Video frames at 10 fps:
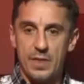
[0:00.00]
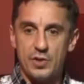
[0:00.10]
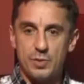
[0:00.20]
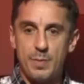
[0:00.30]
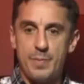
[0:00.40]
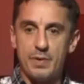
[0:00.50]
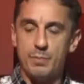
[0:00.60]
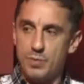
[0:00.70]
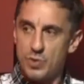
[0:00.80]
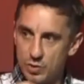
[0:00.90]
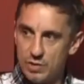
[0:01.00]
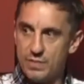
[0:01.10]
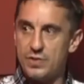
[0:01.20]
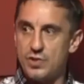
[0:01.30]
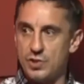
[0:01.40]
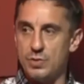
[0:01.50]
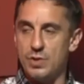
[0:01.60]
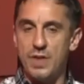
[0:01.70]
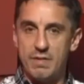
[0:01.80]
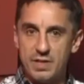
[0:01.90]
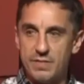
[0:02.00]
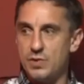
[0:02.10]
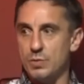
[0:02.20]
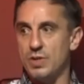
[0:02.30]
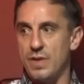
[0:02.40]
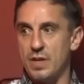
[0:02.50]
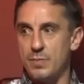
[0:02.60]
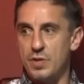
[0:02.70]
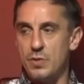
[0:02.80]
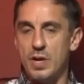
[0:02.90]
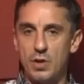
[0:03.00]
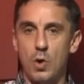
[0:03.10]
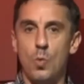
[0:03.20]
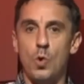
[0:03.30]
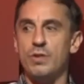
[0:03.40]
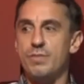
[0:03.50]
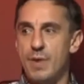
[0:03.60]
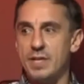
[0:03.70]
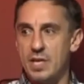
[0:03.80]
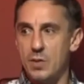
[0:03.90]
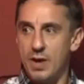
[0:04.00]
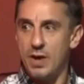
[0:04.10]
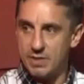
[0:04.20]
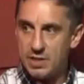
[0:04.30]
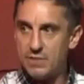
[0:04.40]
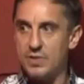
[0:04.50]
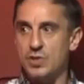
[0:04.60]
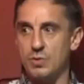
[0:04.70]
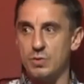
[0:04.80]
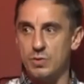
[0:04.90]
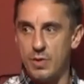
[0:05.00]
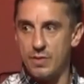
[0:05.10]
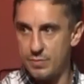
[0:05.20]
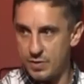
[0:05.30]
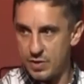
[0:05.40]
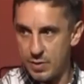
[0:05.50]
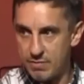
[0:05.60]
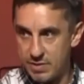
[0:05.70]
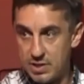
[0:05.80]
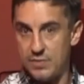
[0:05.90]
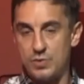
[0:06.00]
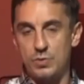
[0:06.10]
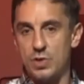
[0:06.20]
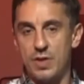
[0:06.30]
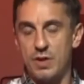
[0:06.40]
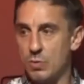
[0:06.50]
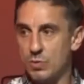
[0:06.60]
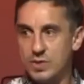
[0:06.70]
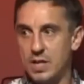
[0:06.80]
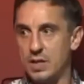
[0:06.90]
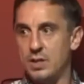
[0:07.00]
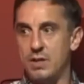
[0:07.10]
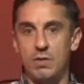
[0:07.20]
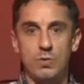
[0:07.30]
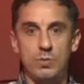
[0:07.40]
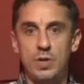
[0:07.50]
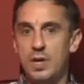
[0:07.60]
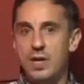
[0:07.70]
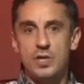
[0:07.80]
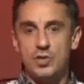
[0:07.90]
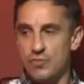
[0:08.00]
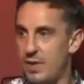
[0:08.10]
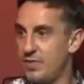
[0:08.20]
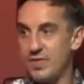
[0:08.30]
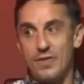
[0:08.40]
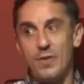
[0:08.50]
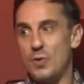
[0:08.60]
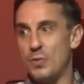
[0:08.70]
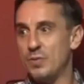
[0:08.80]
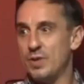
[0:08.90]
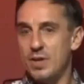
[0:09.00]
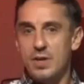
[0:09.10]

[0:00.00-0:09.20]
should be built purely for the student and their individual development. You are not one of many. You are an individual. You are an individual who's got their own talent, their own strengths, their own